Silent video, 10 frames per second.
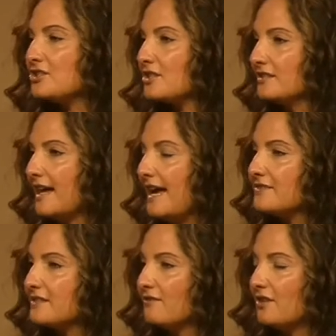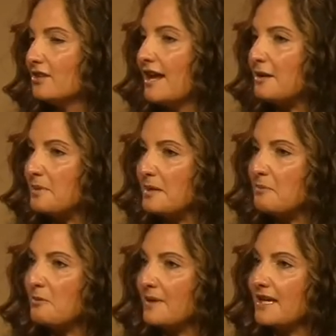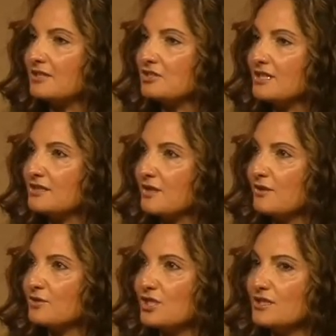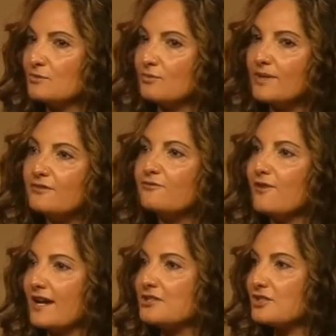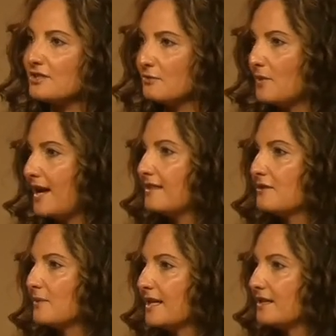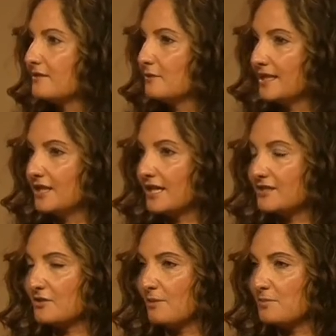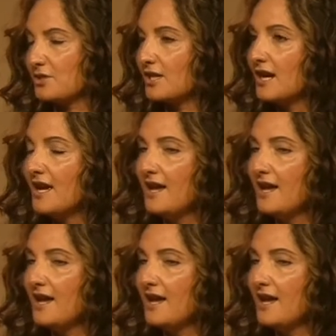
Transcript: the lives of a lot of people because she's, she's refreshed the way that we, we look at Scripture.